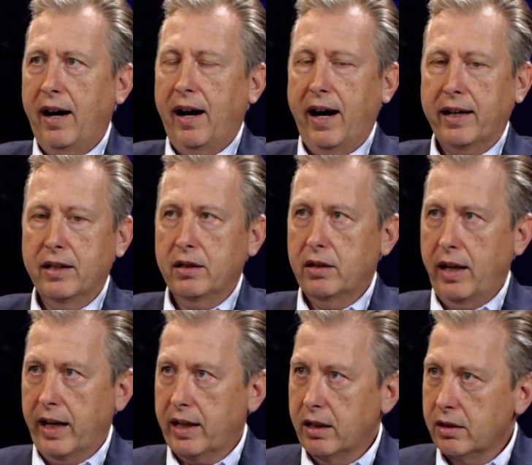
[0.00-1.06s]
I
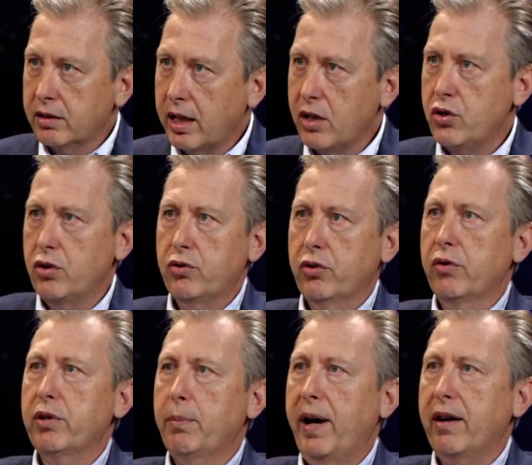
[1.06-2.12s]
can teach you
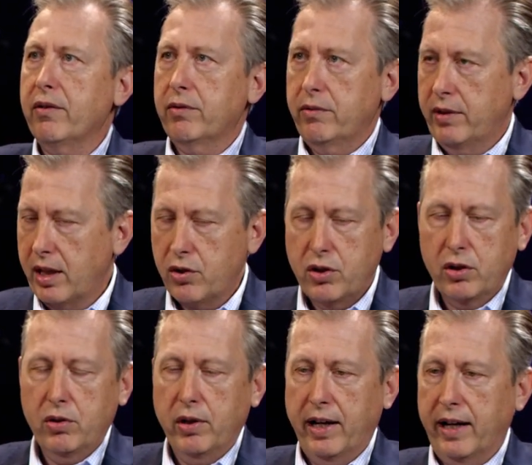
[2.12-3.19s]
truth about the
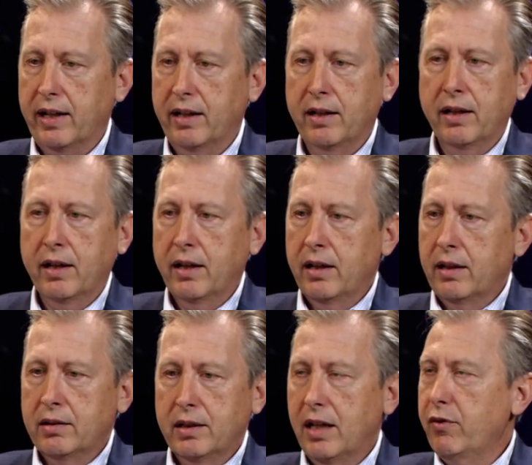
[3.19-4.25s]
issue, and I can
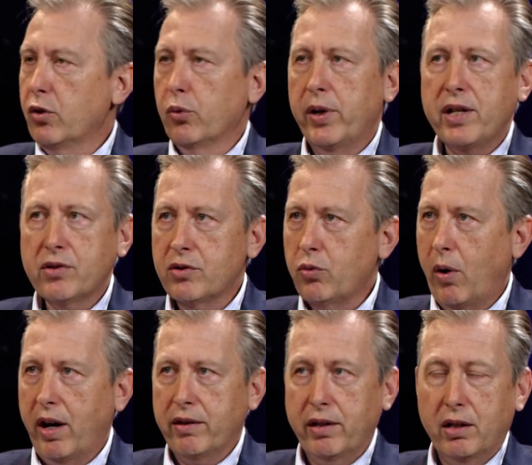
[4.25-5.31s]
give you reasons
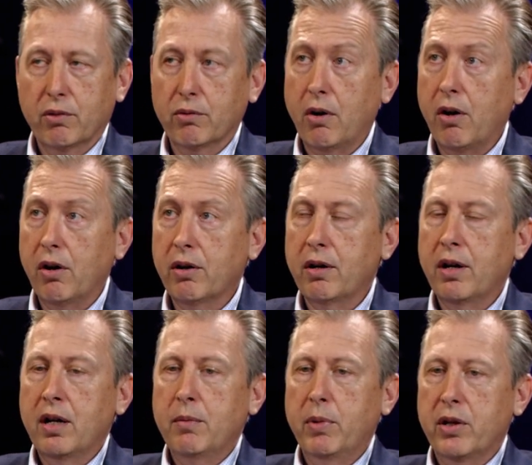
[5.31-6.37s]
why I think you're wrong,
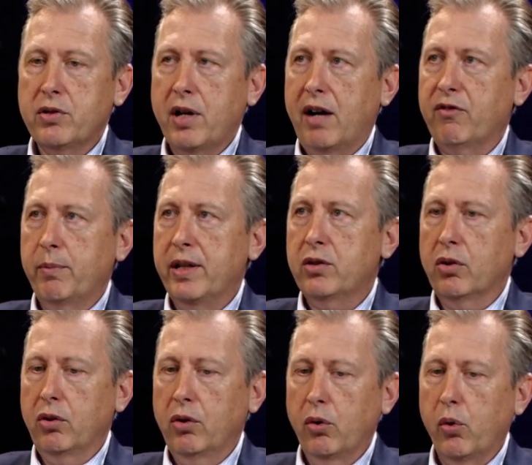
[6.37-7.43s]
but it's not for me to
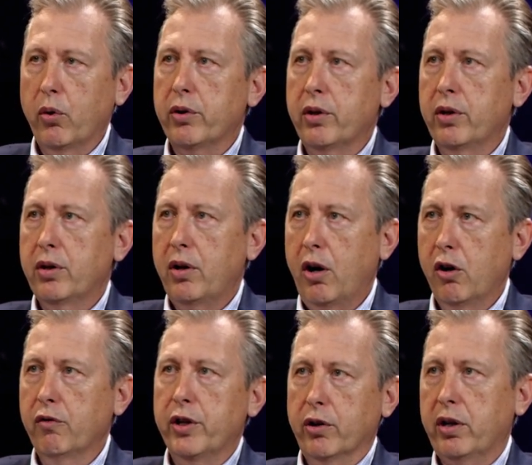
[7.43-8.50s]
lord
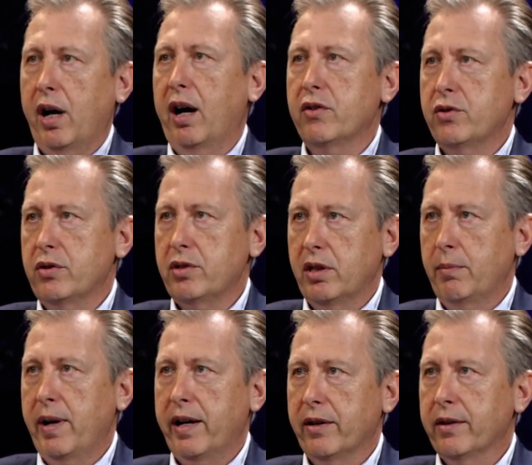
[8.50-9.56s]
over your conscience in the
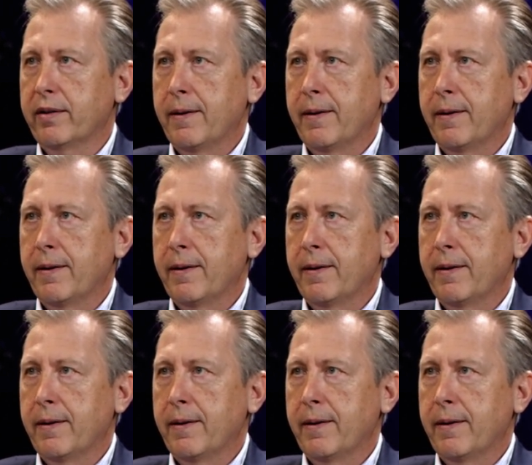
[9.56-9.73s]
matter.